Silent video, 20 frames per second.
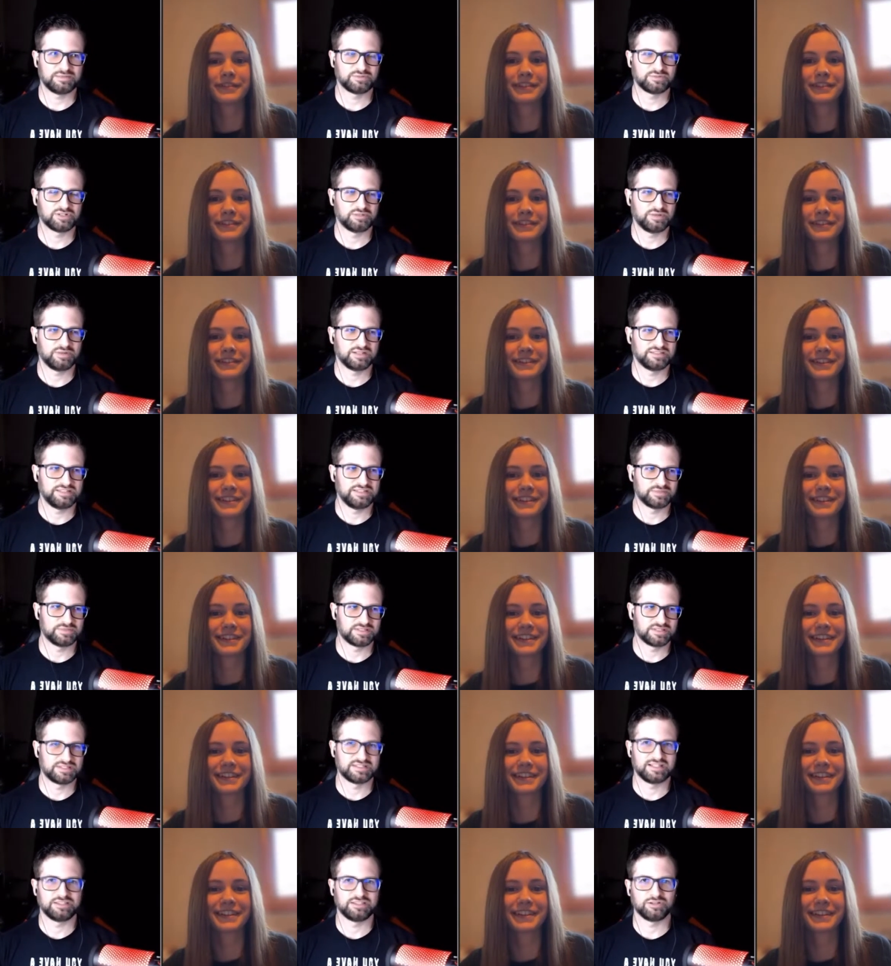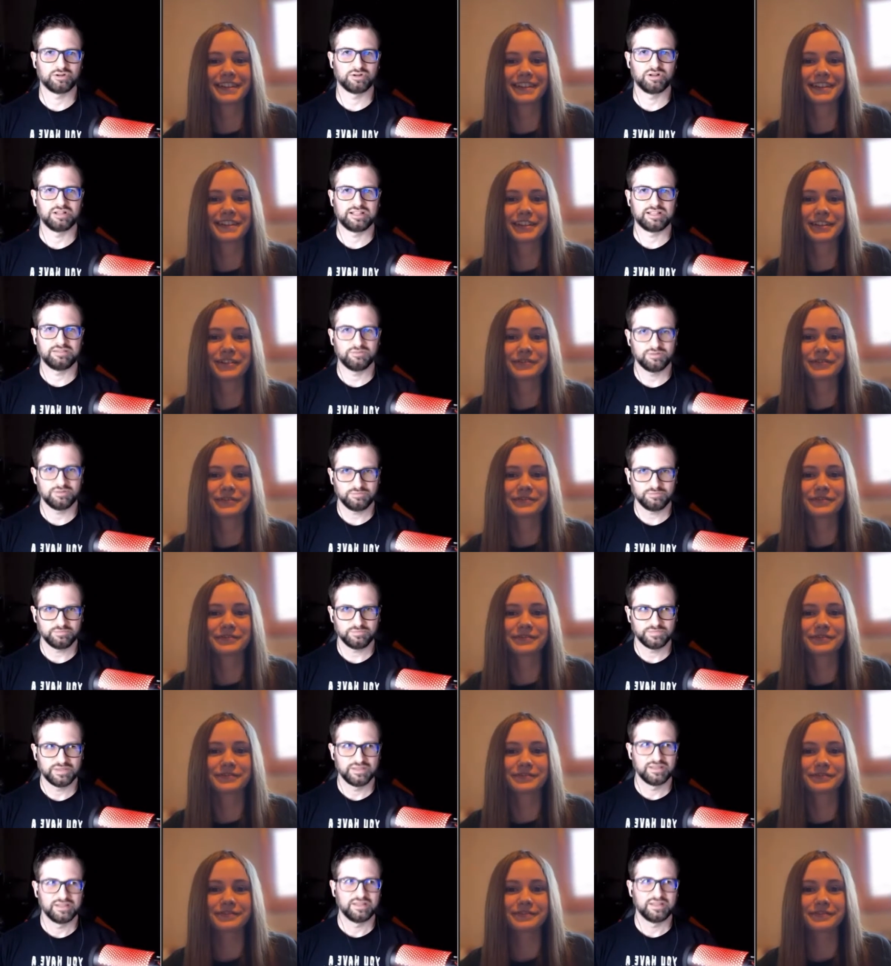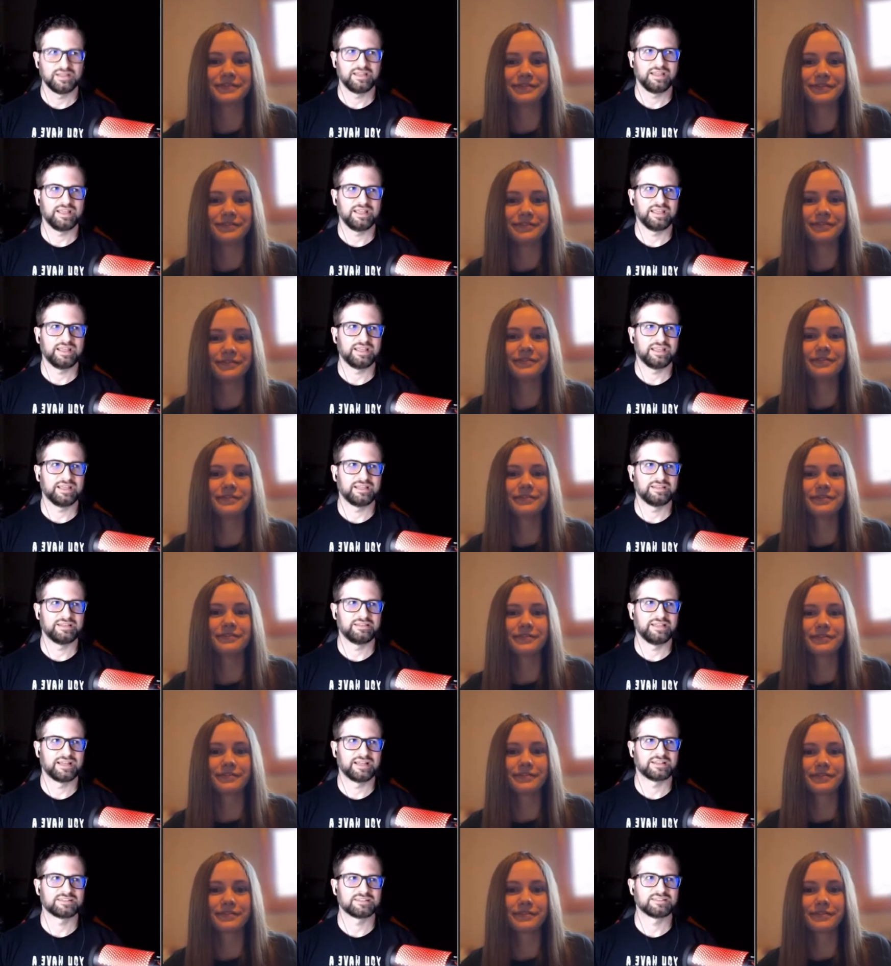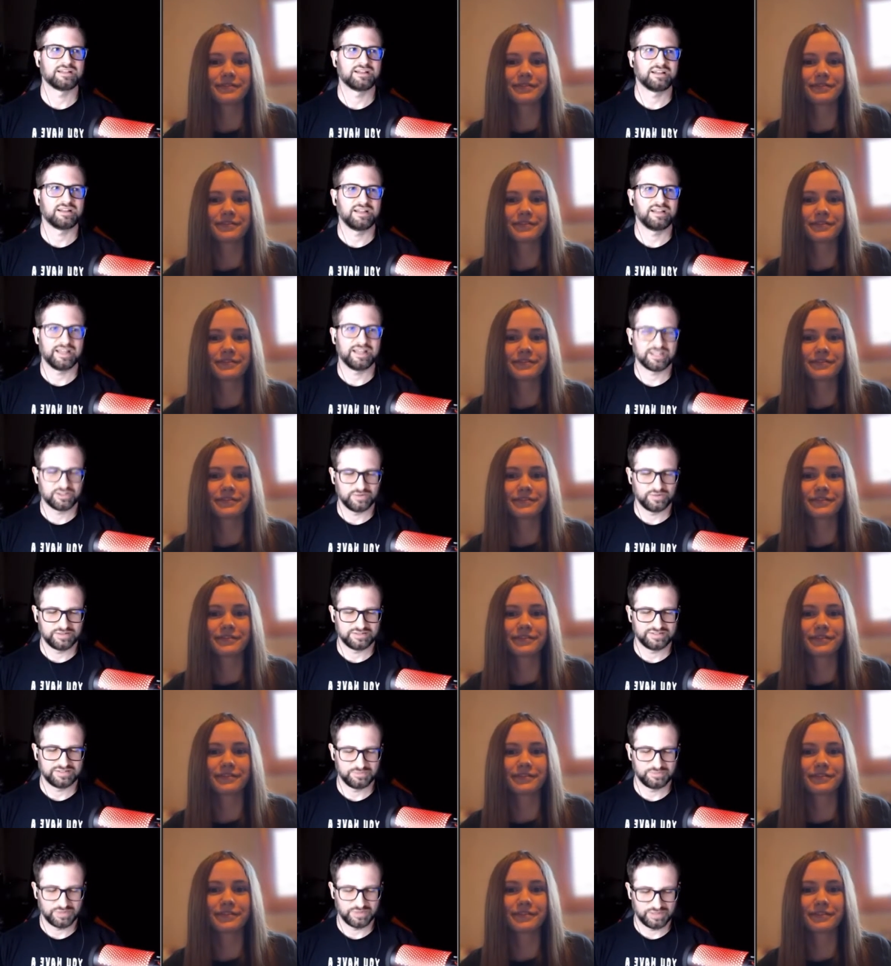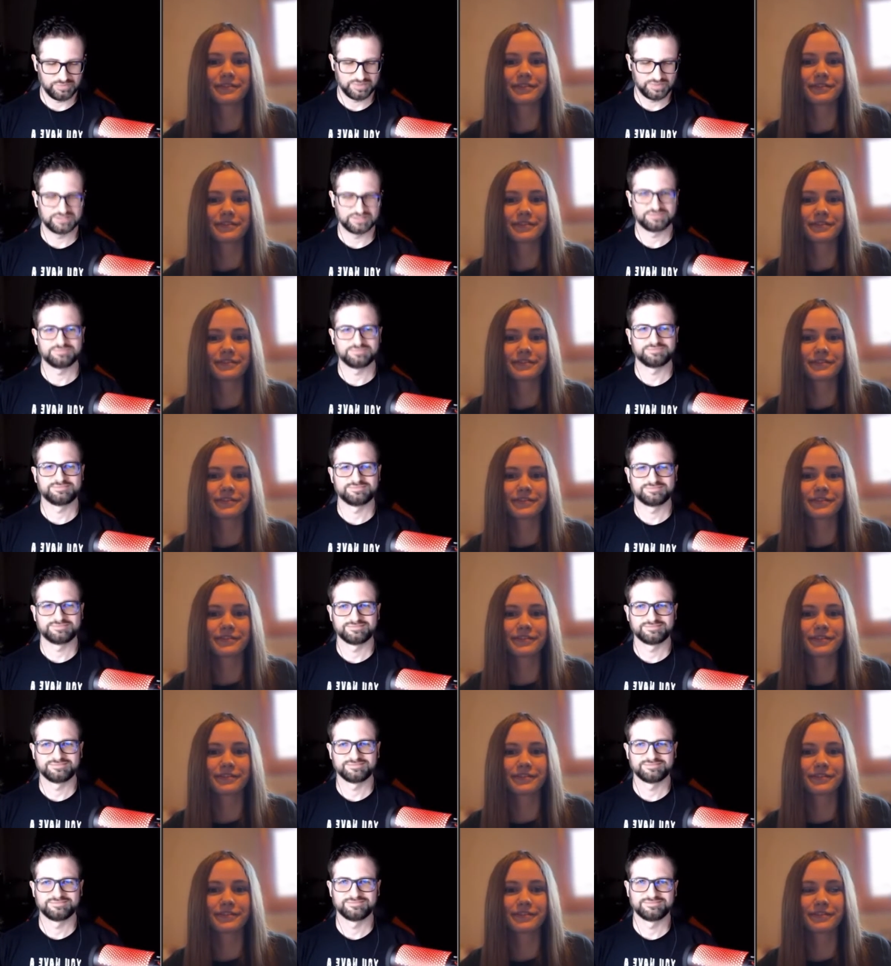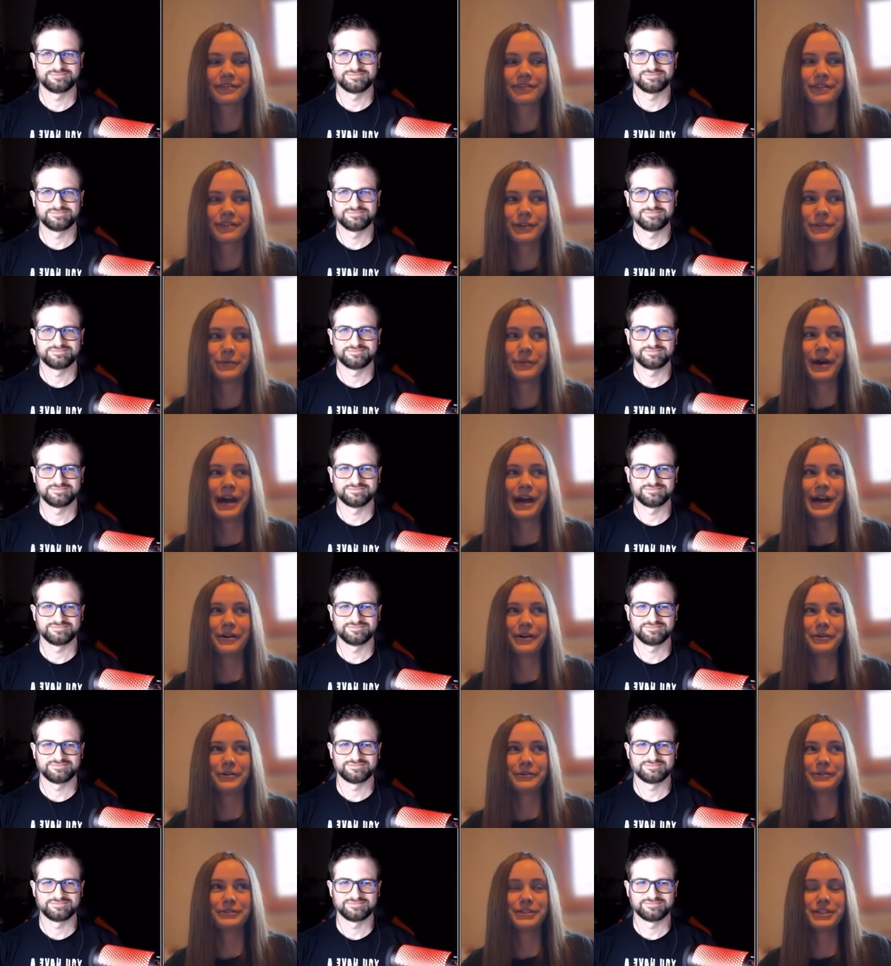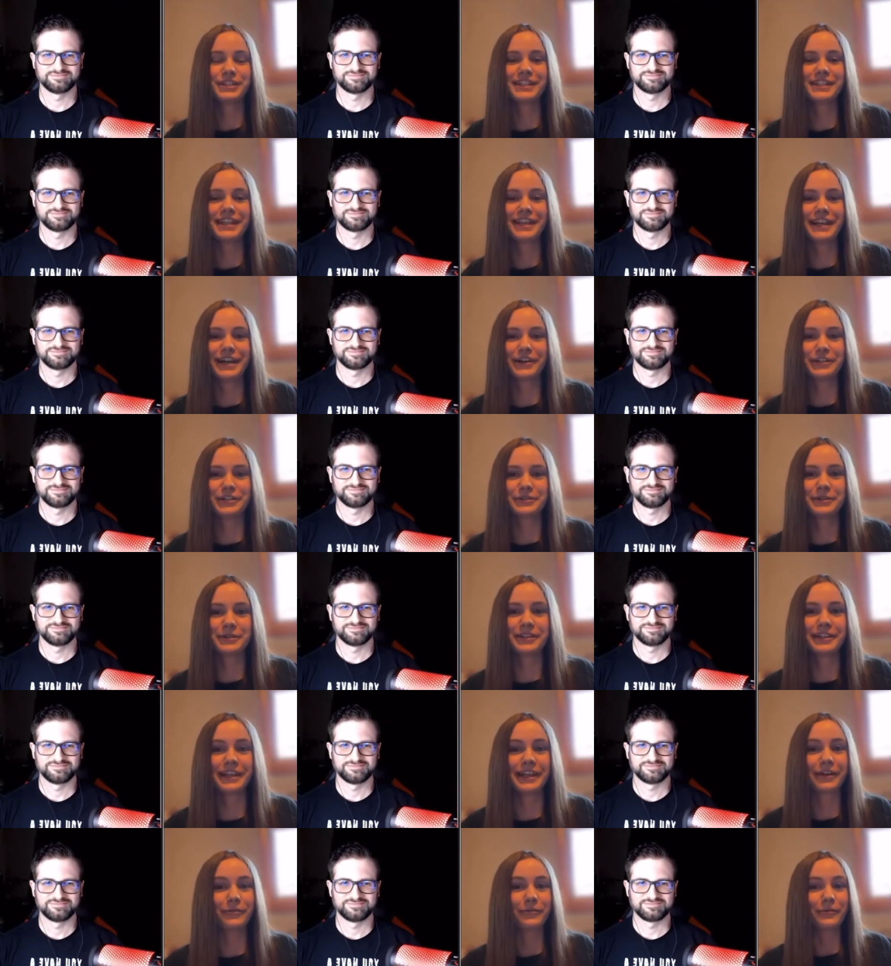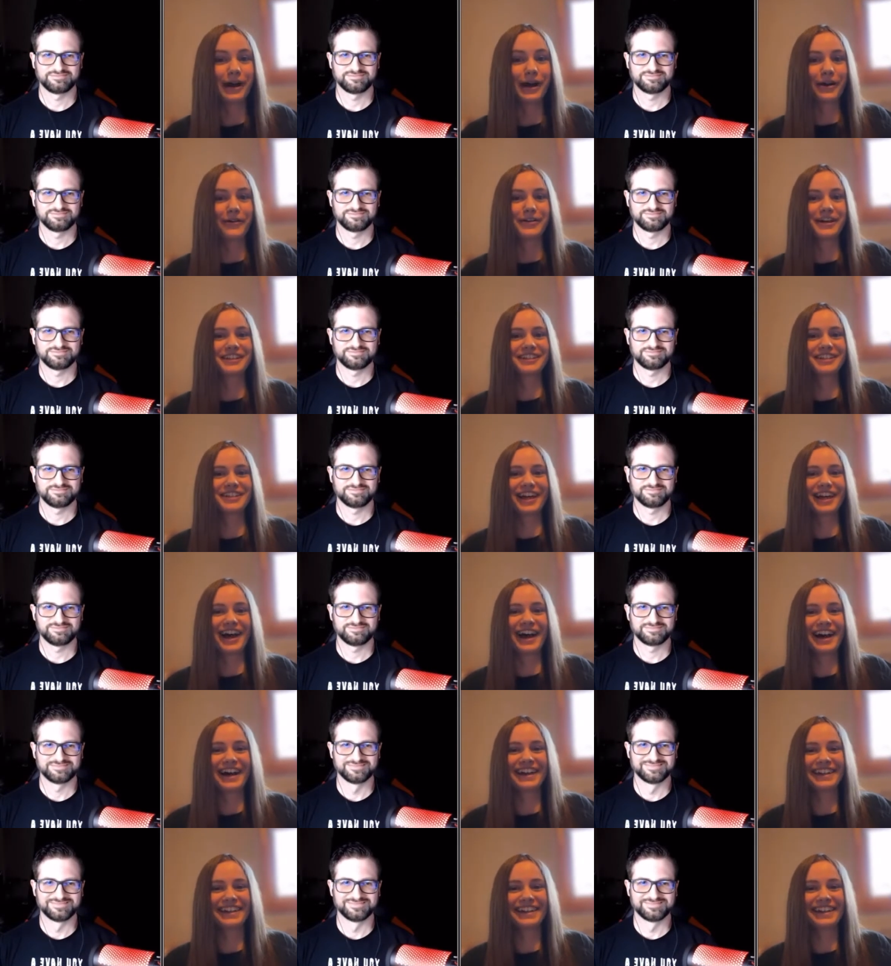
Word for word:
Speaker 1: about demons is that they're all evil, and that is not accurate, in my opinion
Speaker 2: wow just like how you were like wow that's a lot